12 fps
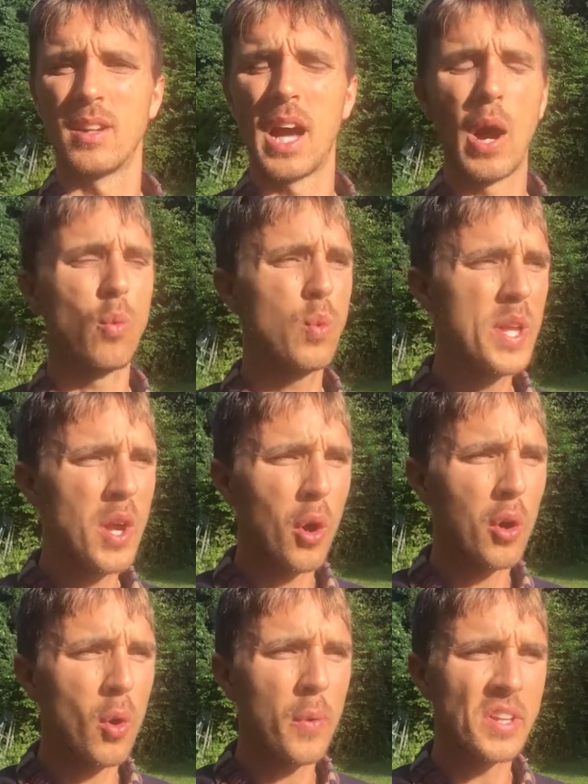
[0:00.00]
how we
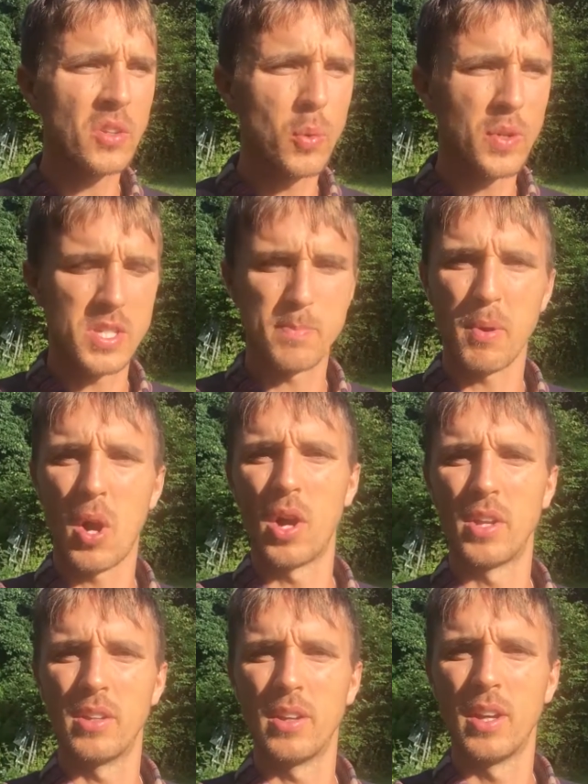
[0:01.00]
are going to
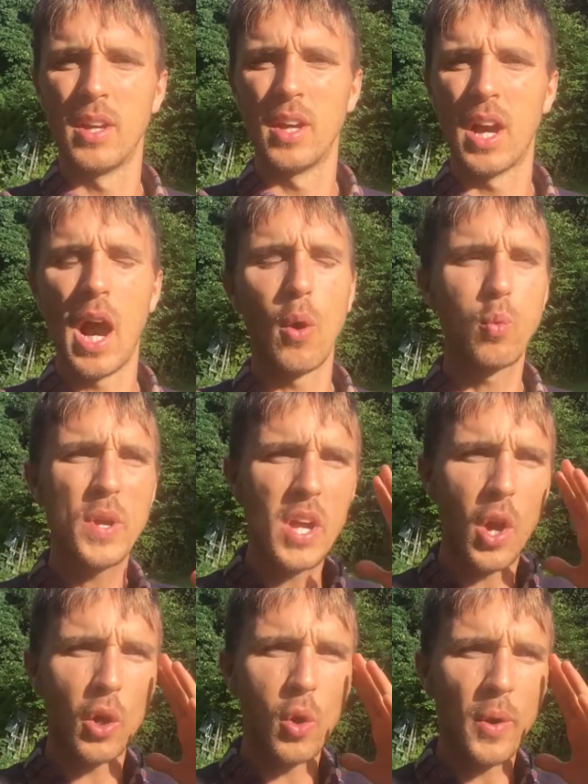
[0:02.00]
respond, how
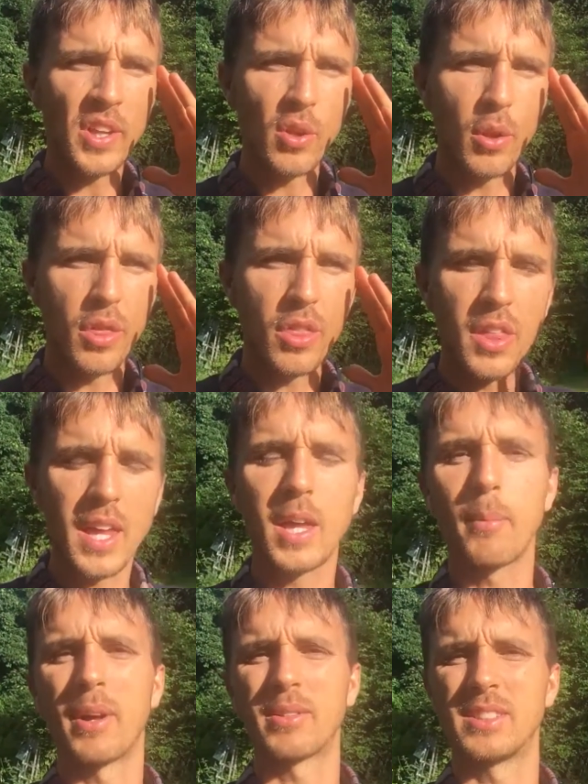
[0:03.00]
we are going to
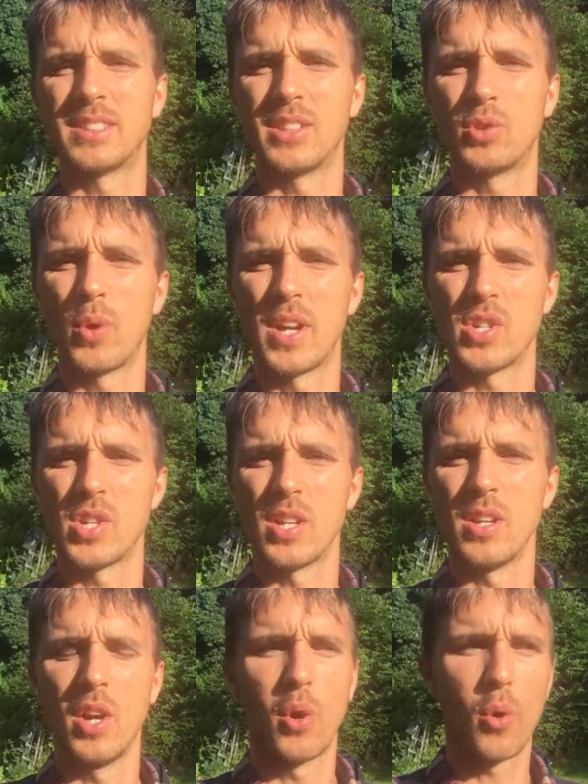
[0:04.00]
think about the
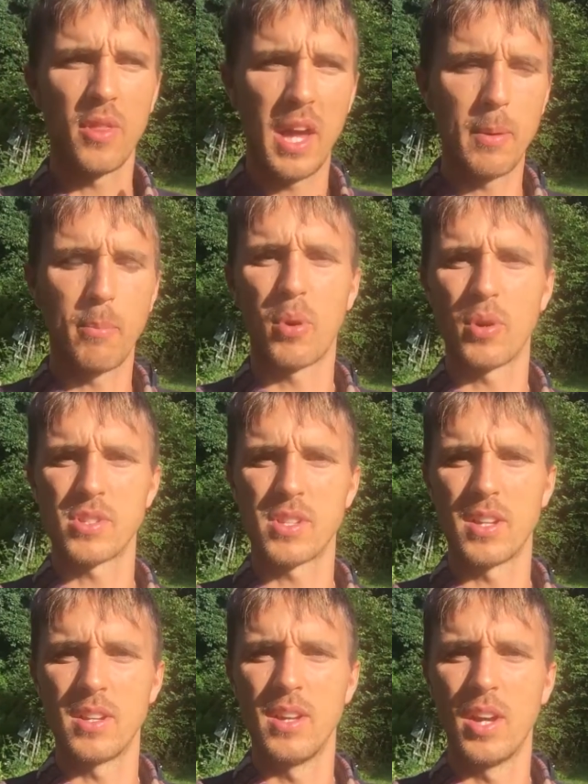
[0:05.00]
situation or that
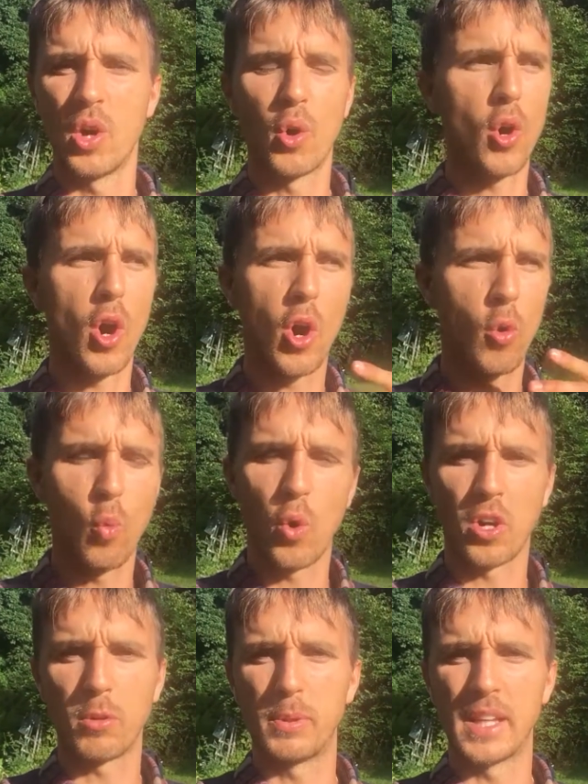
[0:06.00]
person or our
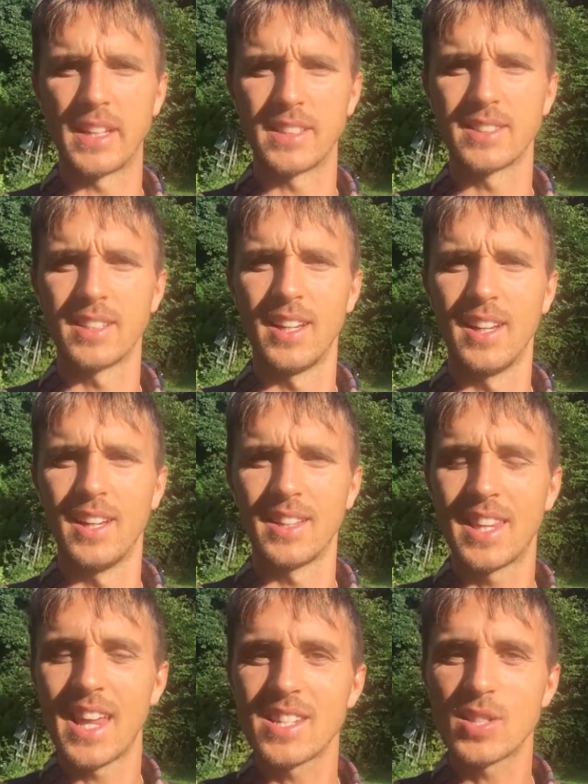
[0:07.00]
workplace.
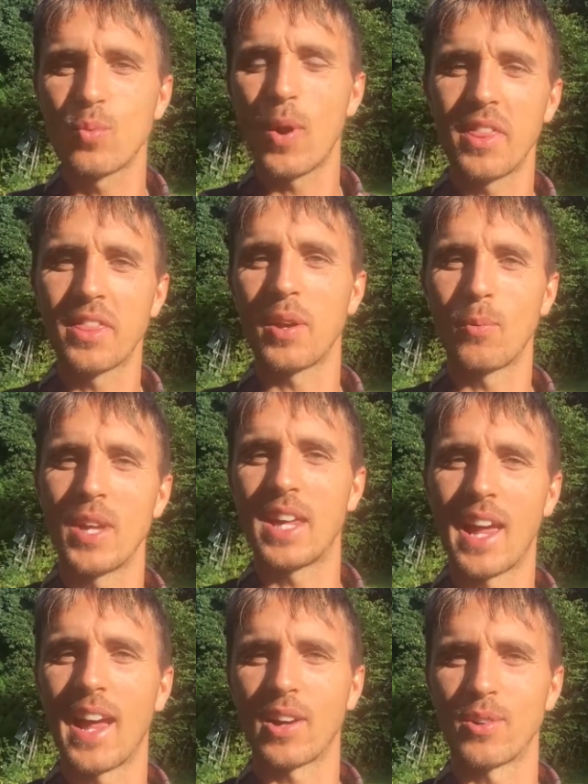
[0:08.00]
That is the one thing we
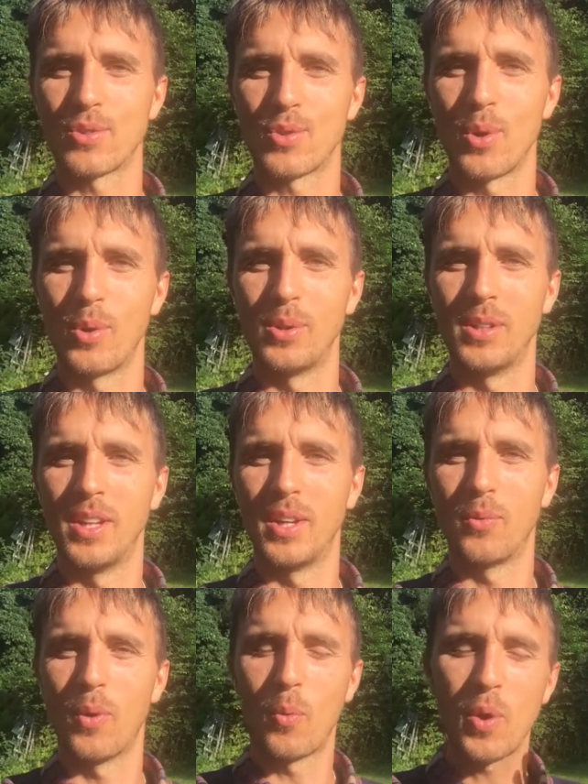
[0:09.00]
can control.
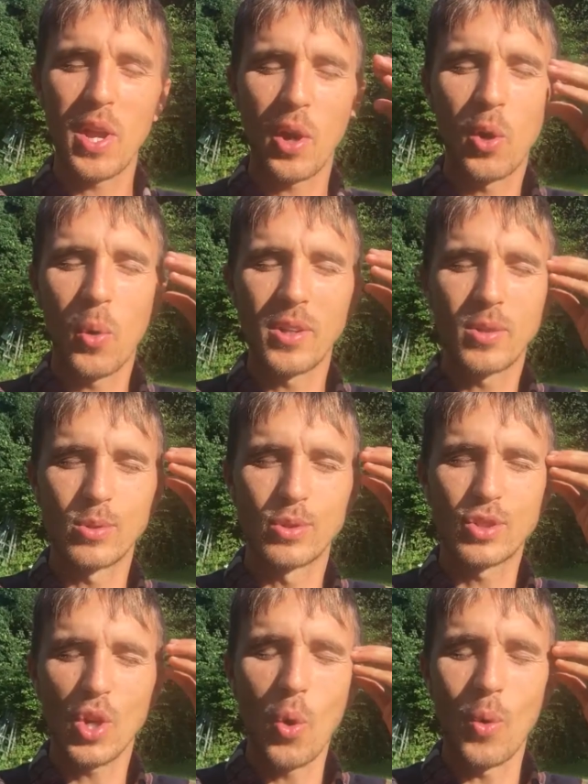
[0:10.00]
What we are going to
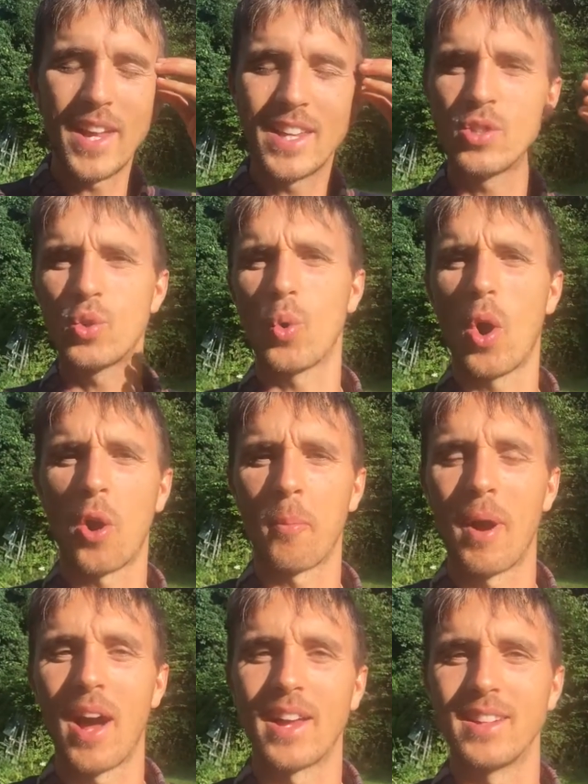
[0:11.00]
sow into our
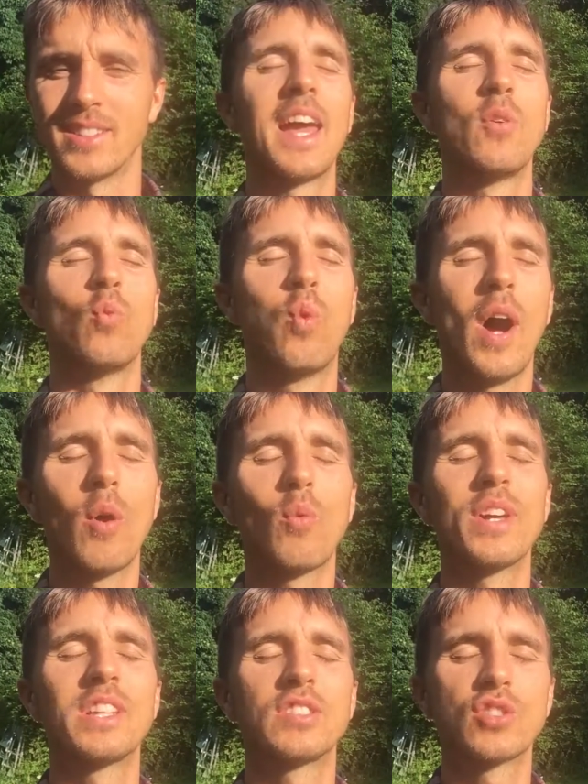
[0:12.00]
mind, and what
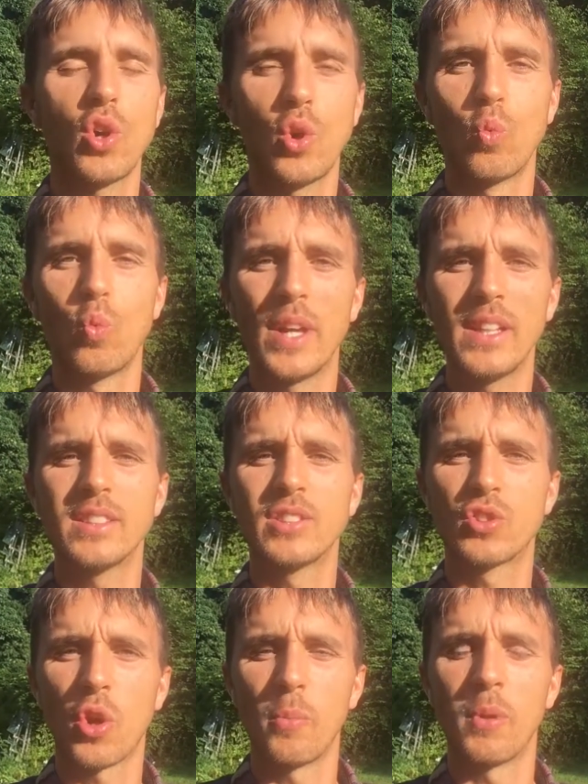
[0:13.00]
we sow will
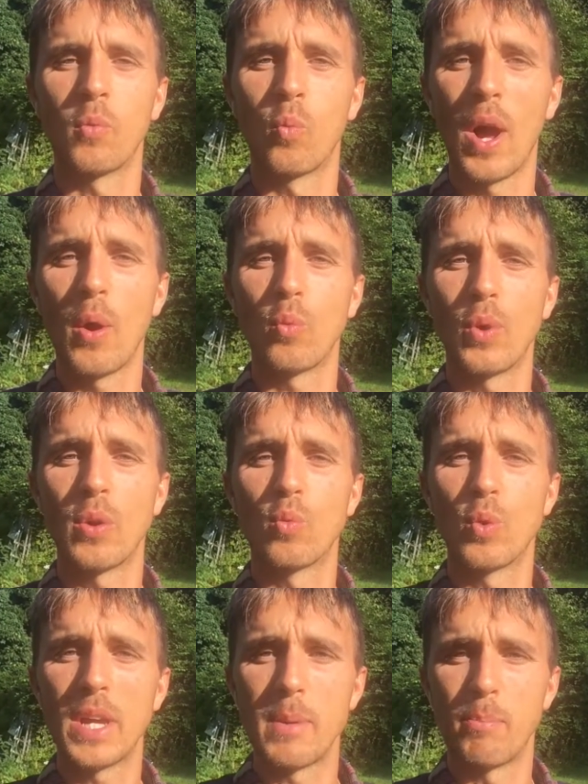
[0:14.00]
determine what we
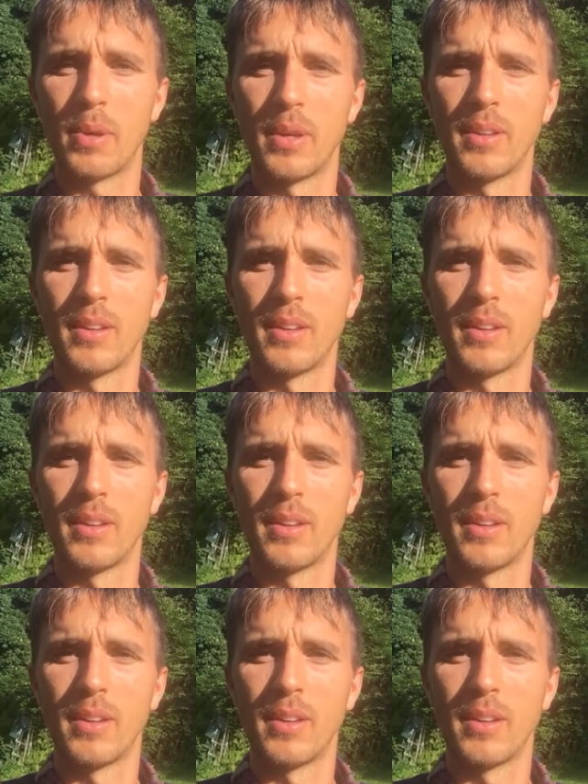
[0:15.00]
reap.